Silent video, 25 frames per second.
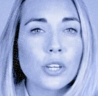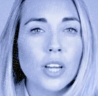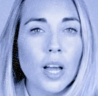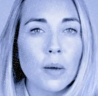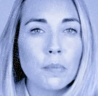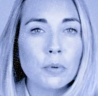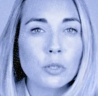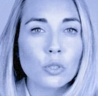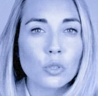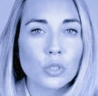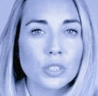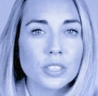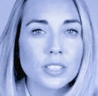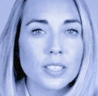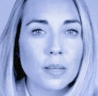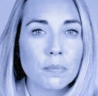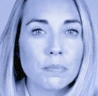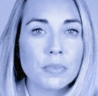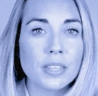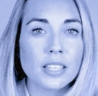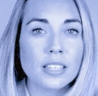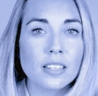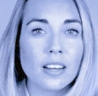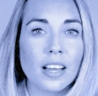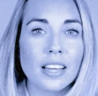you come across
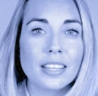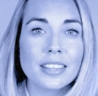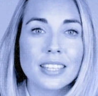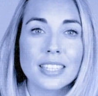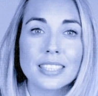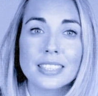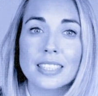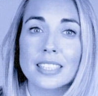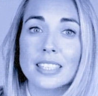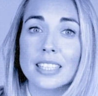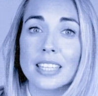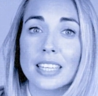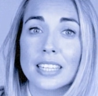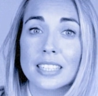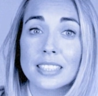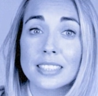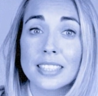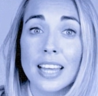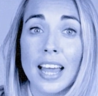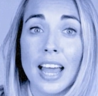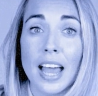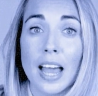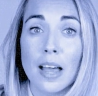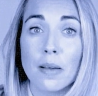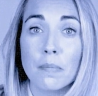something like this in the
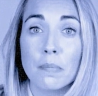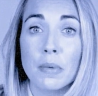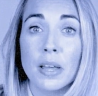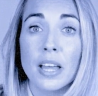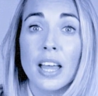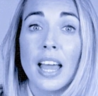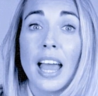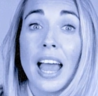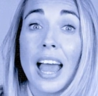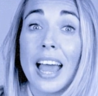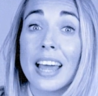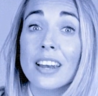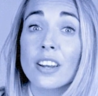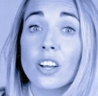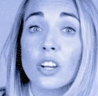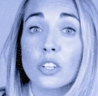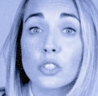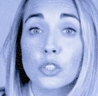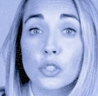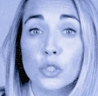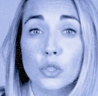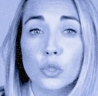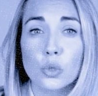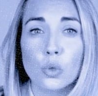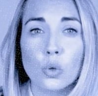exam and
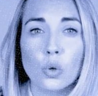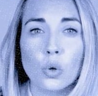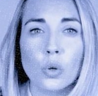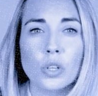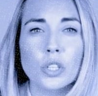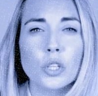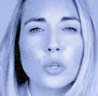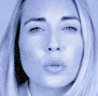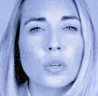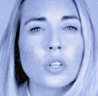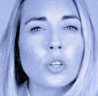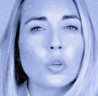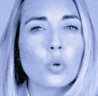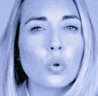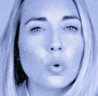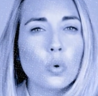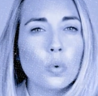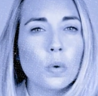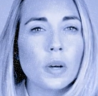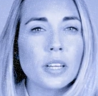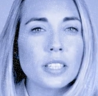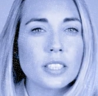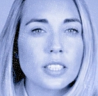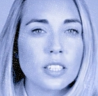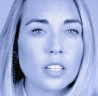aren't sure, you can
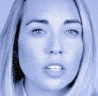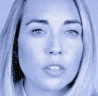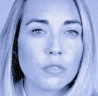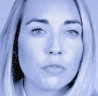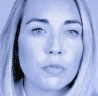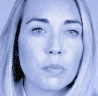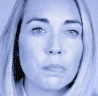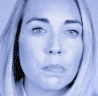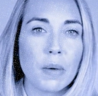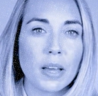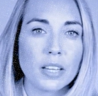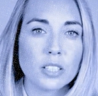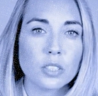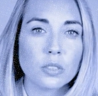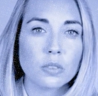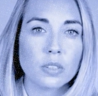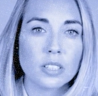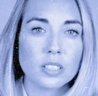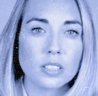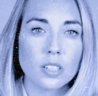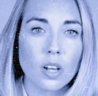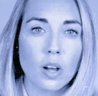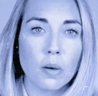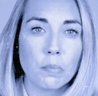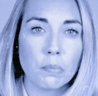always look for better
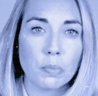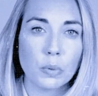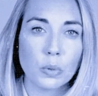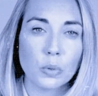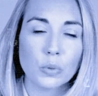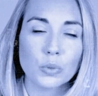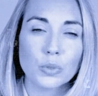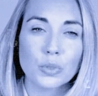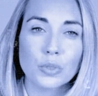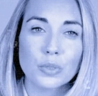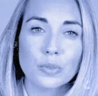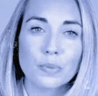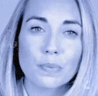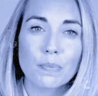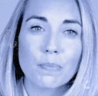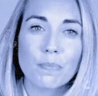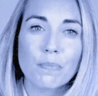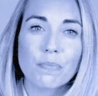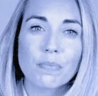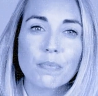examples.